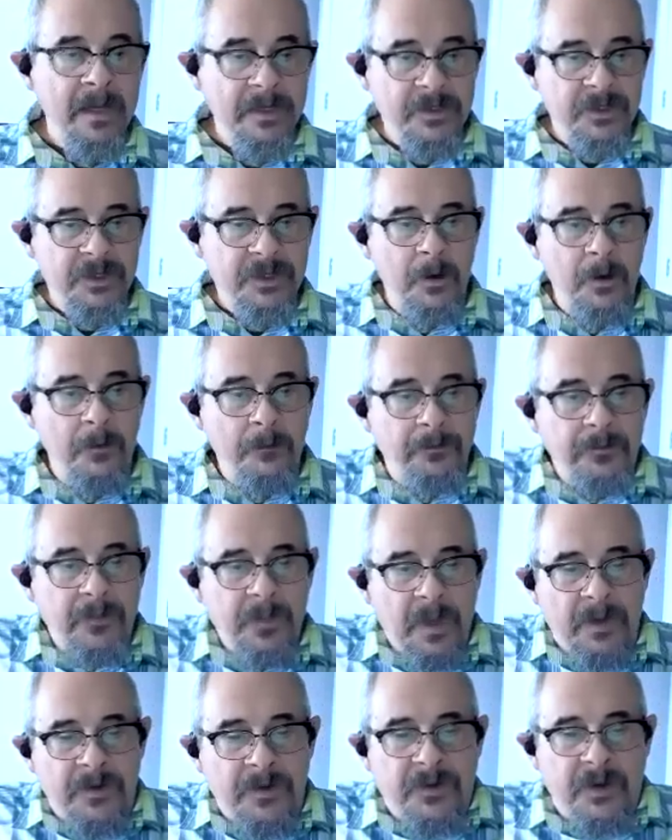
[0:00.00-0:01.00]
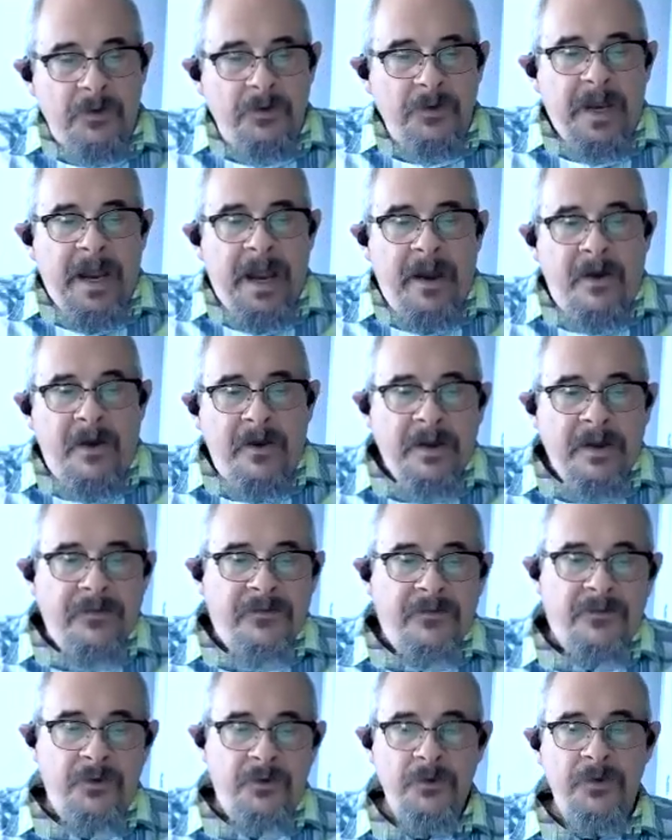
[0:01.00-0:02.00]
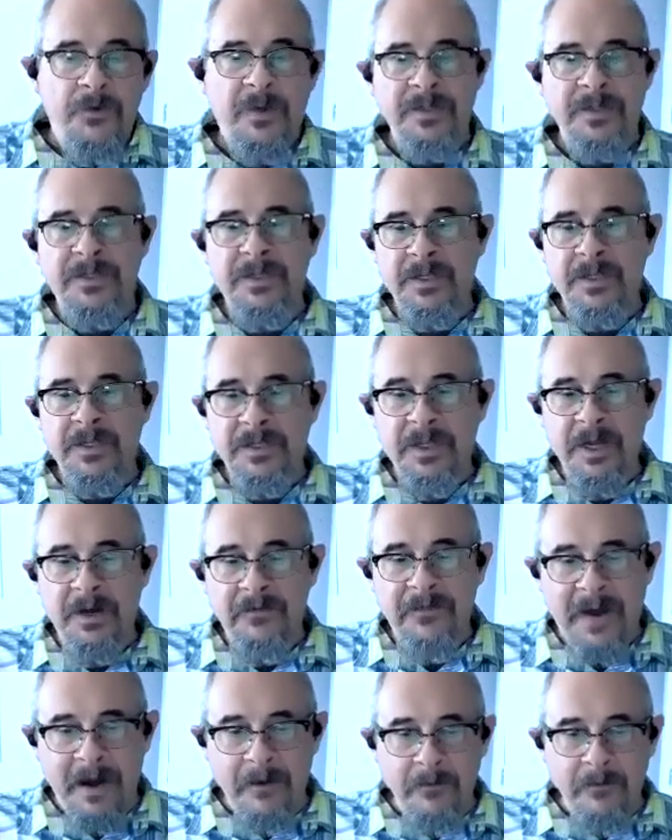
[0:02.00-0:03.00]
So So narrative truth is the stuff I